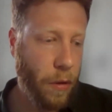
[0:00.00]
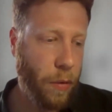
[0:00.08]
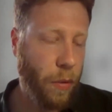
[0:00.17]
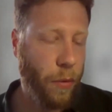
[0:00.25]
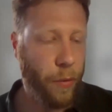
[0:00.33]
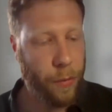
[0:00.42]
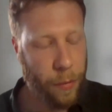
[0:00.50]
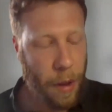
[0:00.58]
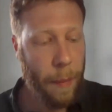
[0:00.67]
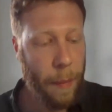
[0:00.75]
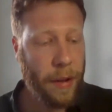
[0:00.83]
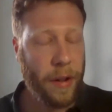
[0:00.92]
sort of
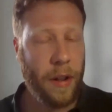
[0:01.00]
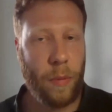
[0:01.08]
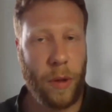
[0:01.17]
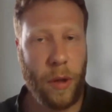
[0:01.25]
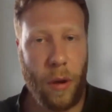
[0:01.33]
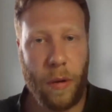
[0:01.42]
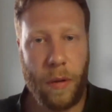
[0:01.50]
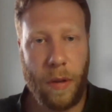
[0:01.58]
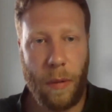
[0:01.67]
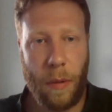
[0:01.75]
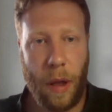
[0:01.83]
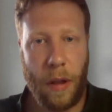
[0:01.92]
amended as we go
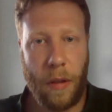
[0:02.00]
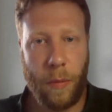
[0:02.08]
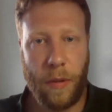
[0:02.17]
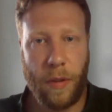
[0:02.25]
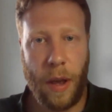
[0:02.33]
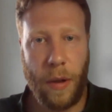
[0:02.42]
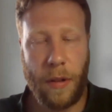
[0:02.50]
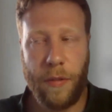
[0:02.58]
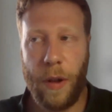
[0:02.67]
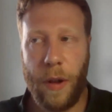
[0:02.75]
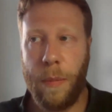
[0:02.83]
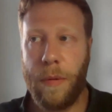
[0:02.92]
and as we see how that
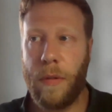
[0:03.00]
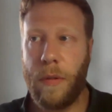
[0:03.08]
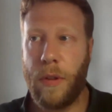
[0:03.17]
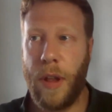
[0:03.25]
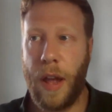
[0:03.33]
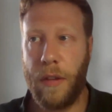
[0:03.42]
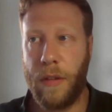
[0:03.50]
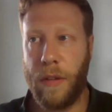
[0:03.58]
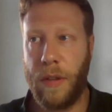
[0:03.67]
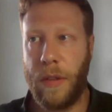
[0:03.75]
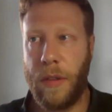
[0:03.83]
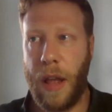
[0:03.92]
develops. So
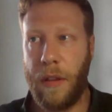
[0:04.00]
that's